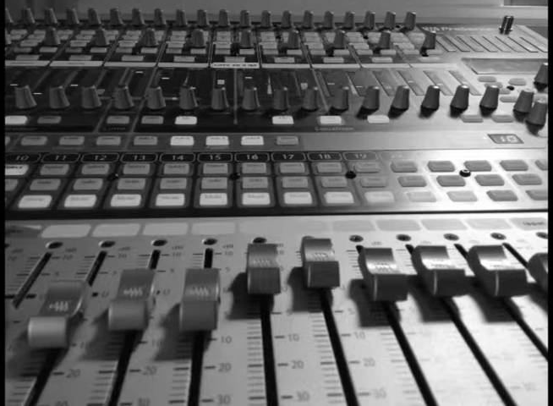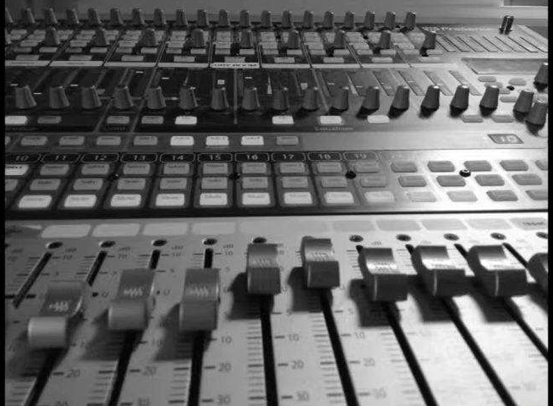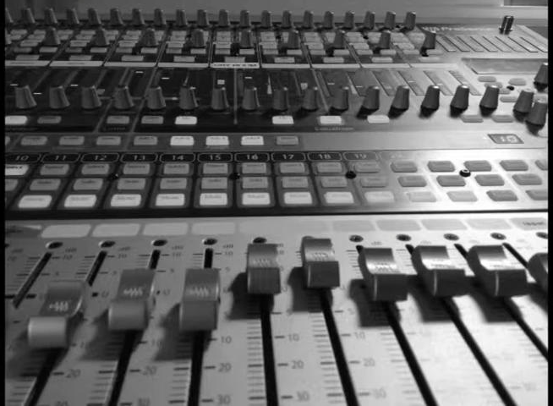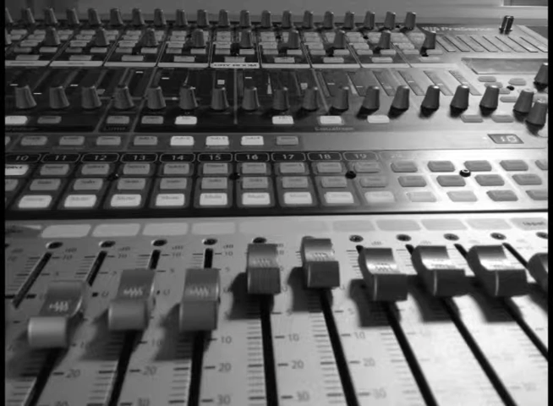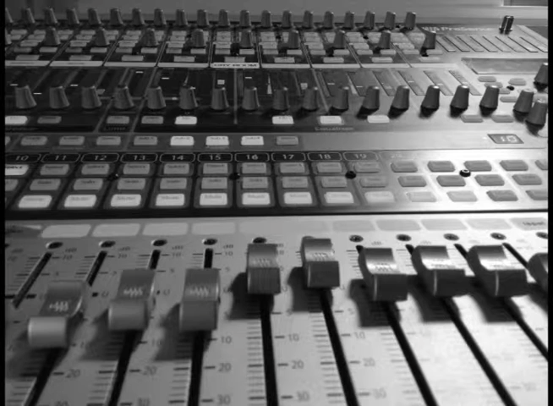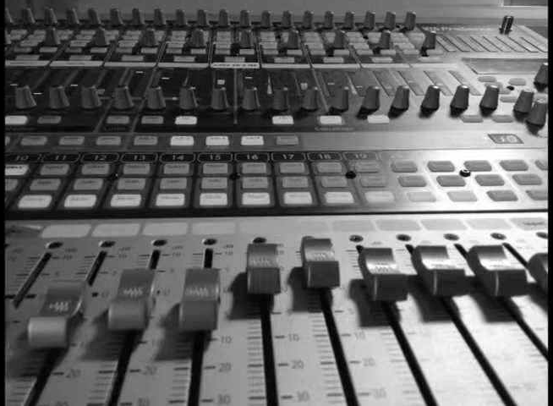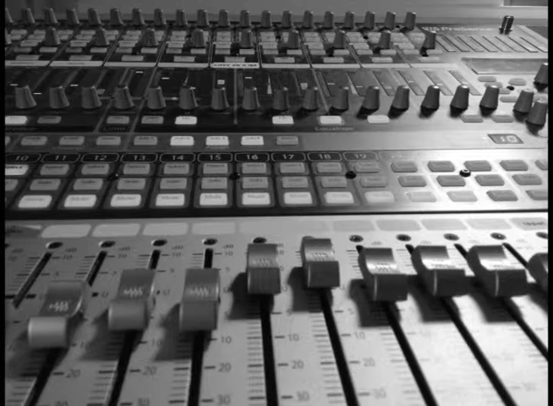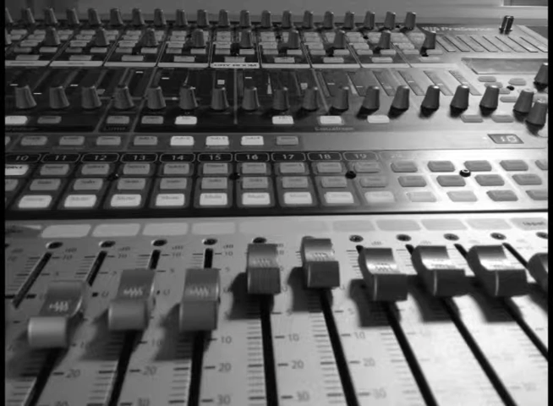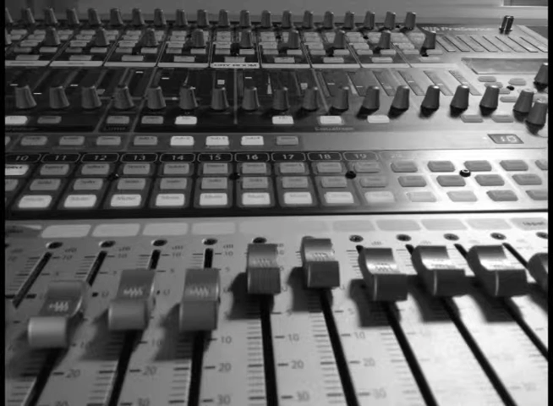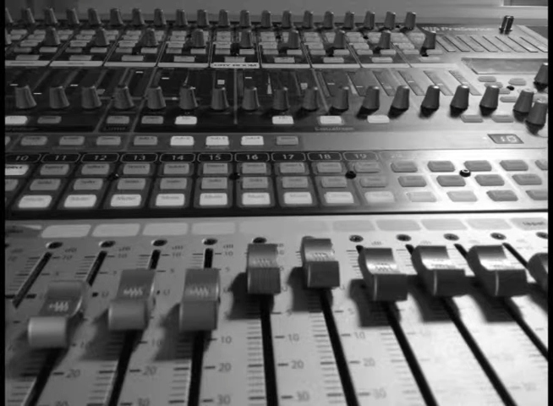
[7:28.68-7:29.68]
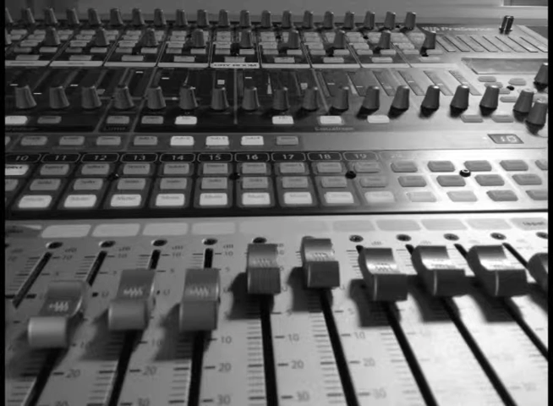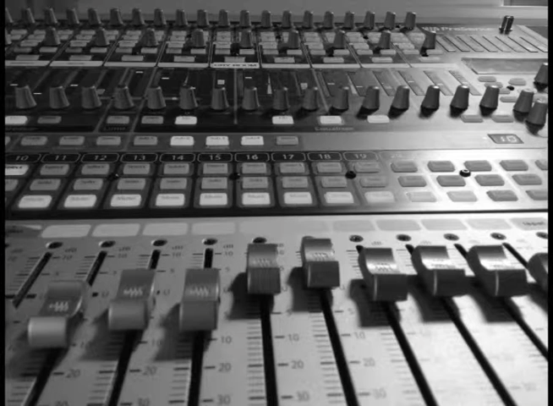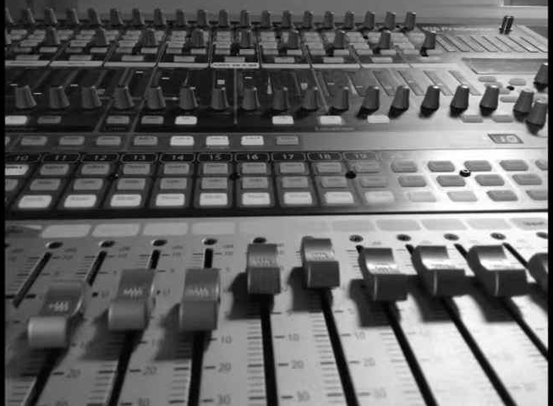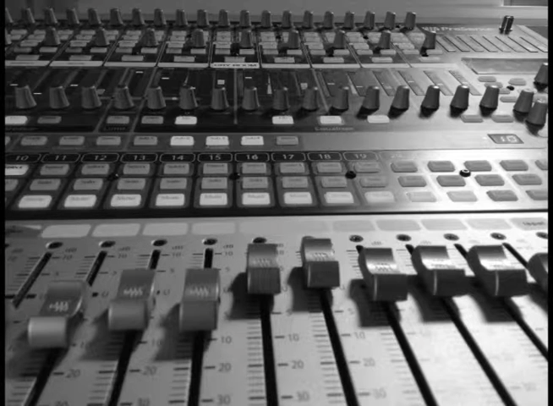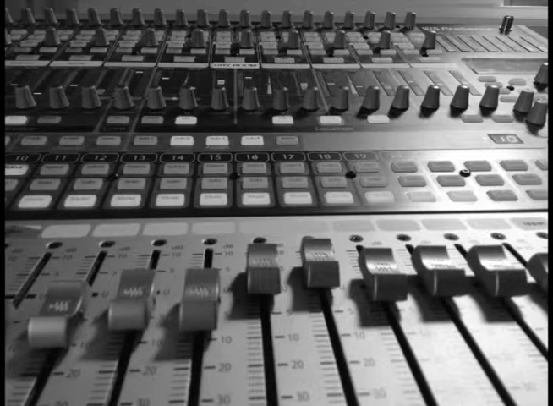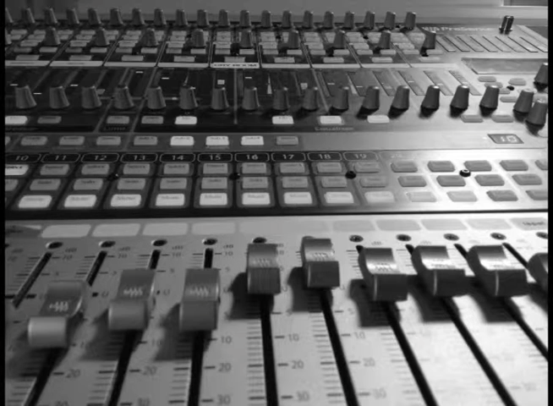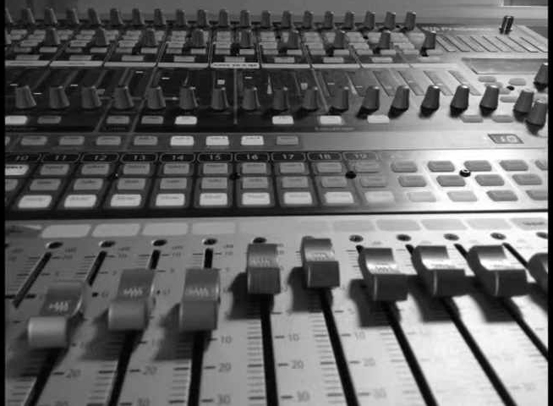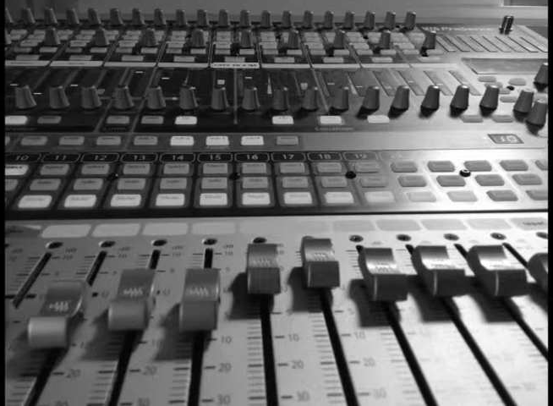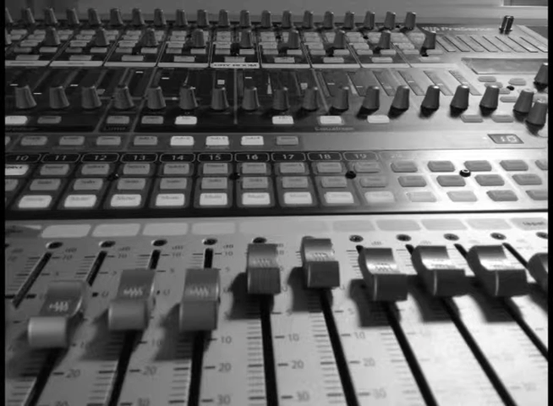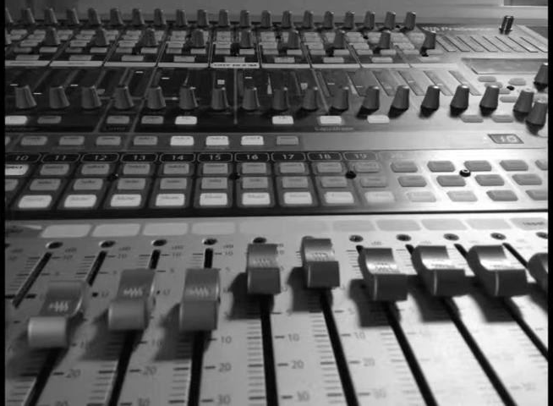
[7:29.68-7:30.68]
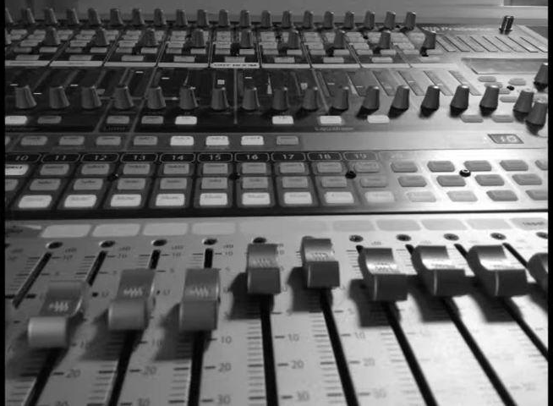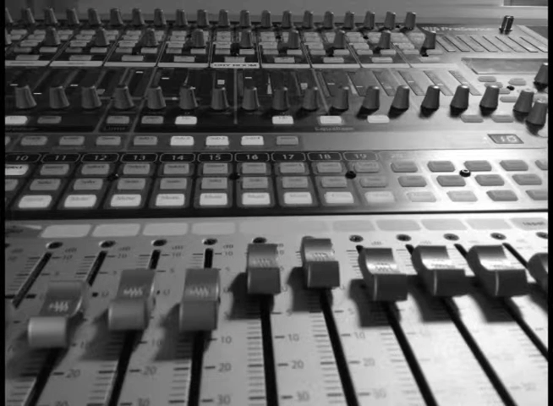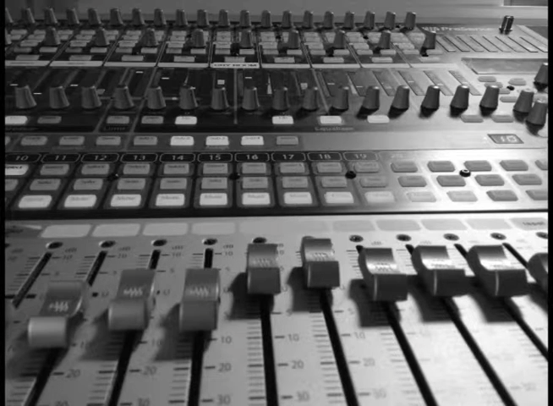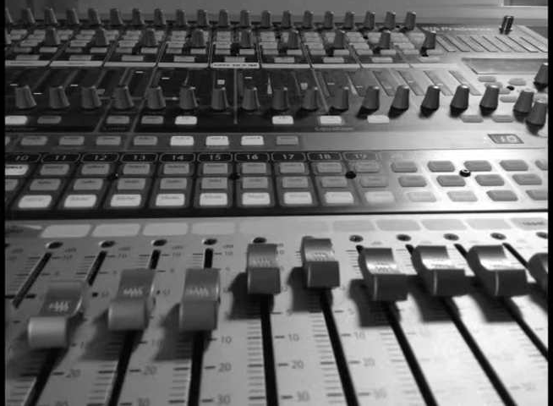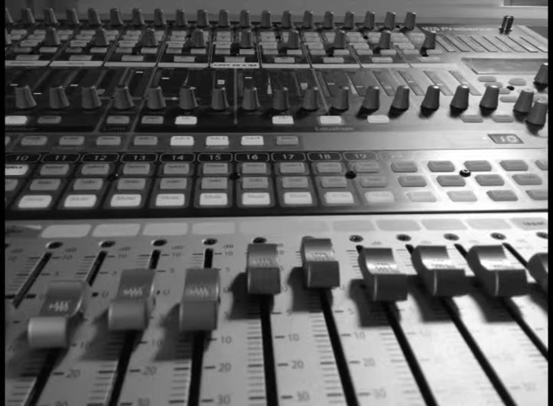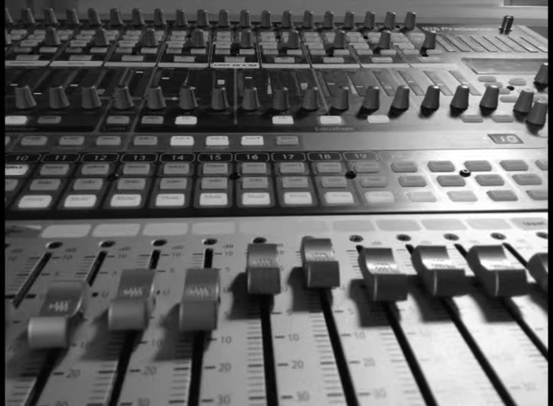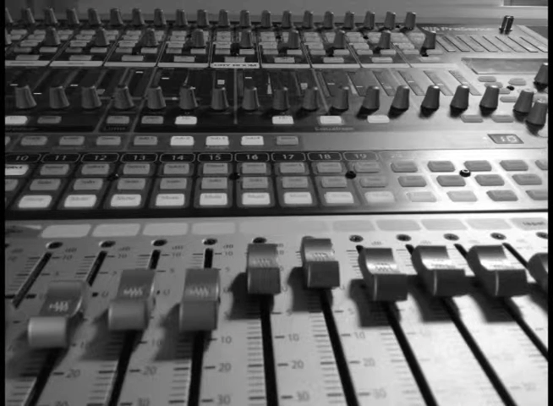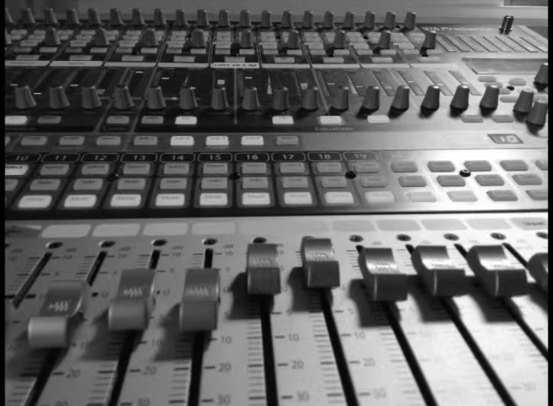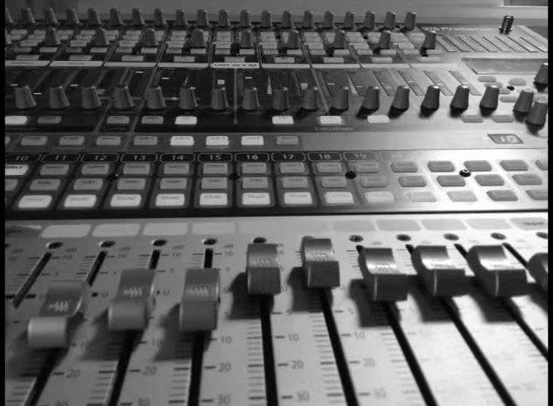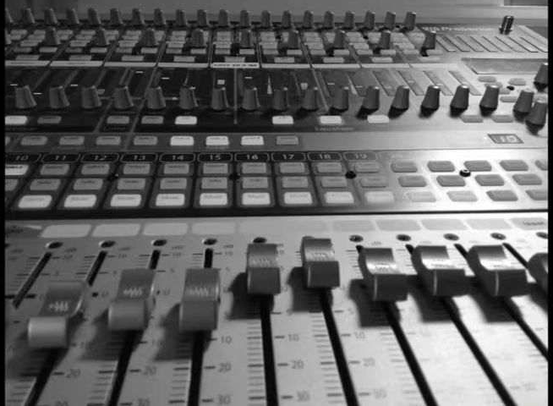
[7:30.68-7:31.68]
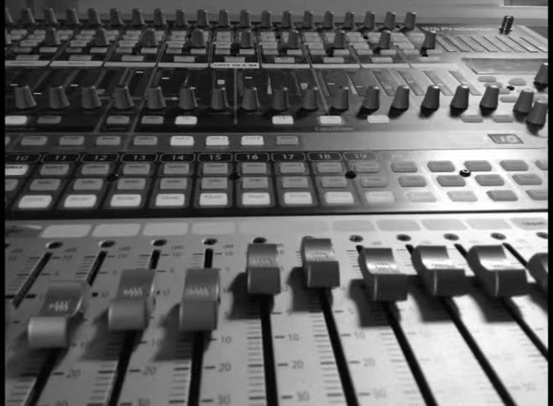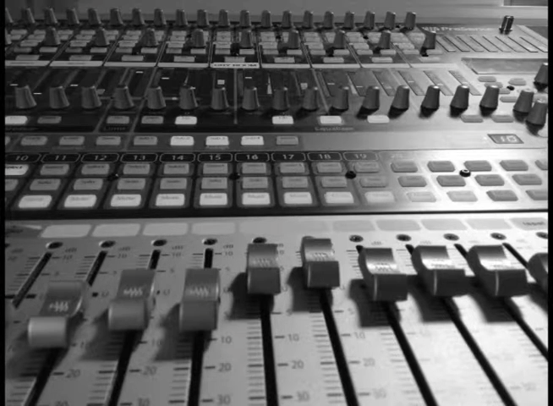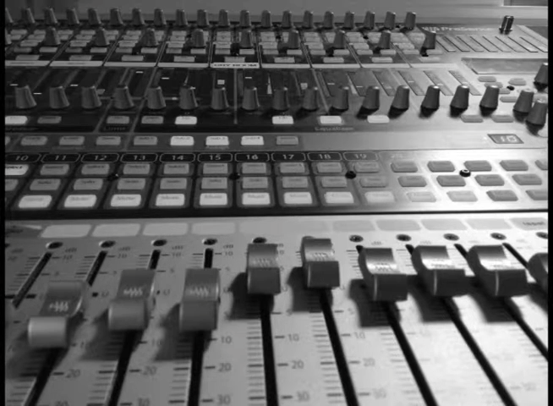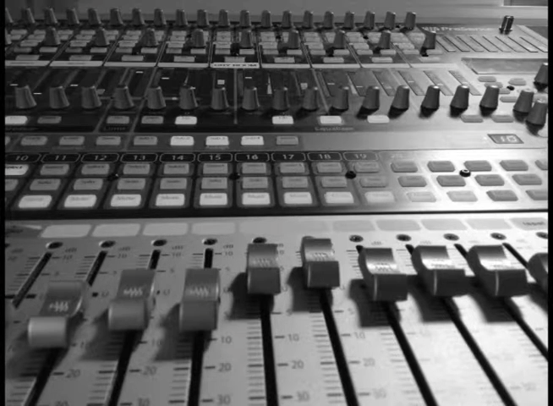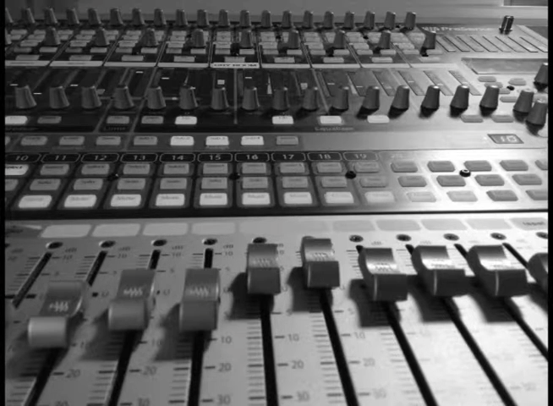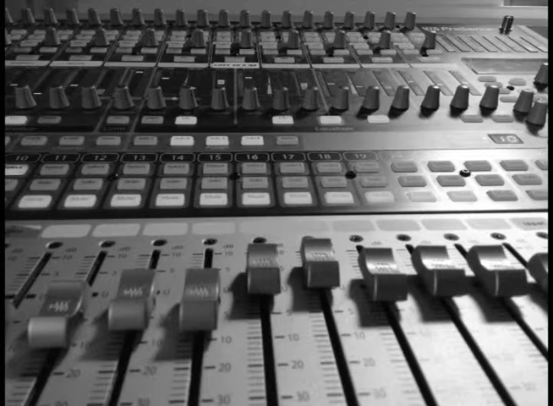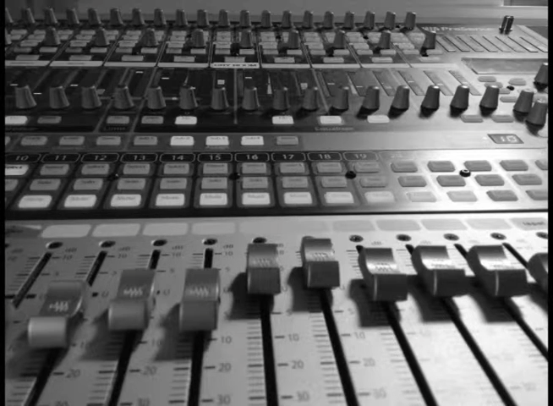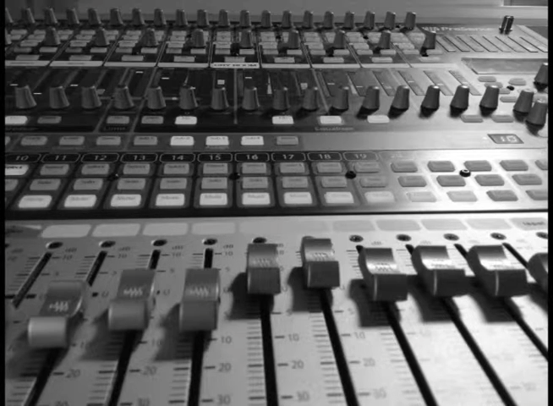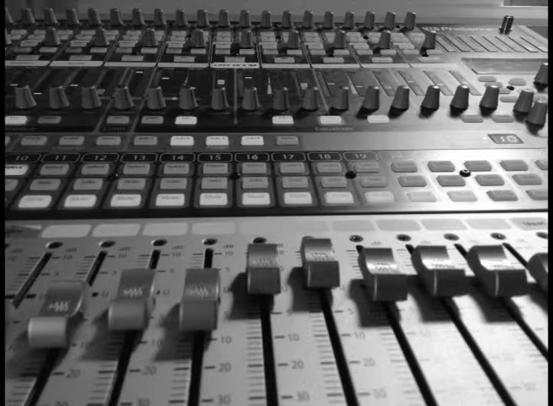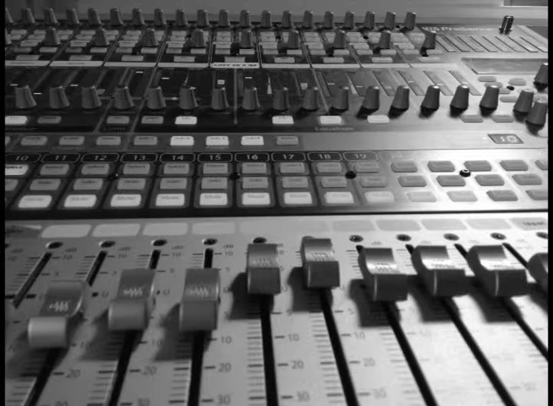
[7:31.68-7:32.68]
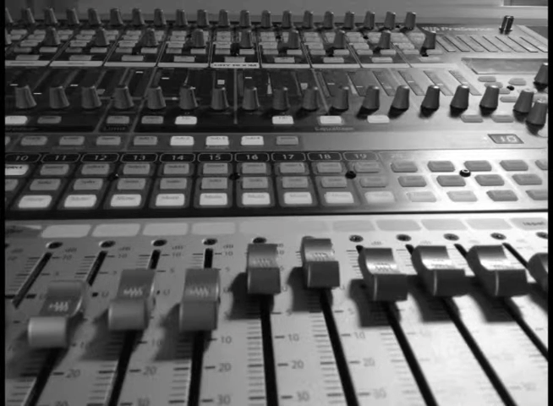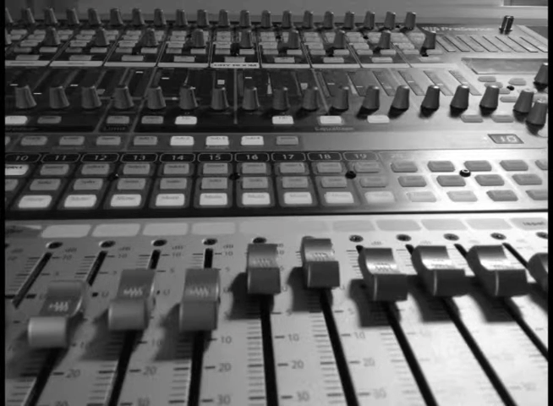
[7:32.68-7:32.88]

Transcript: No face is visible, so there are no lips to read.